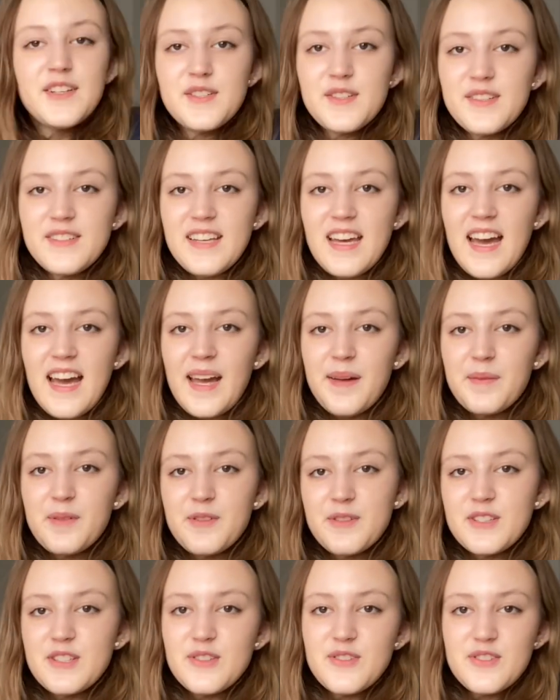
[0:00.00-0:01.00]
So yeah, I'm
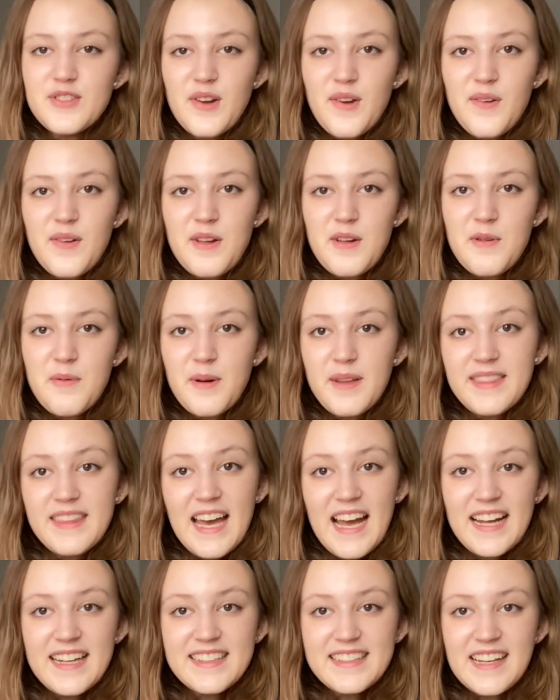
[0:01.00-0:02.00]
going to show you what
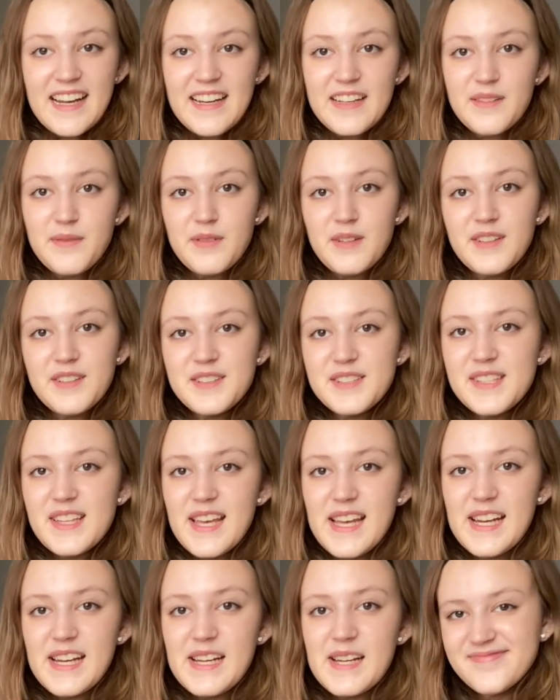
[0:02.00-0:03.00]
that kind of looks
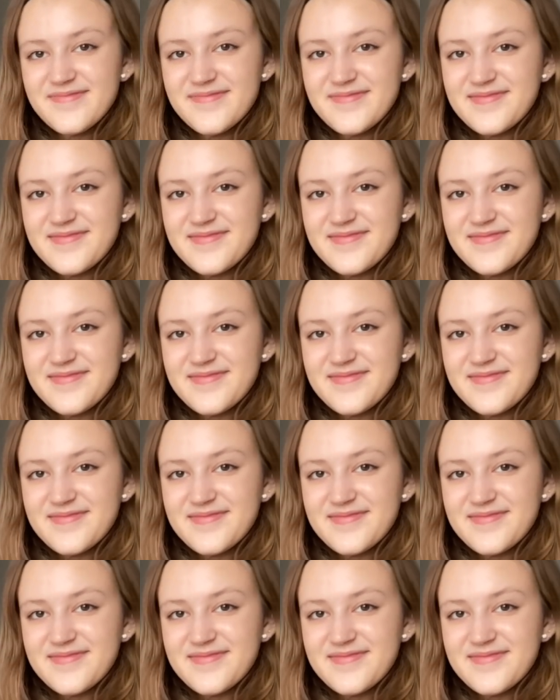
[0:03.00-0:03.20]
like.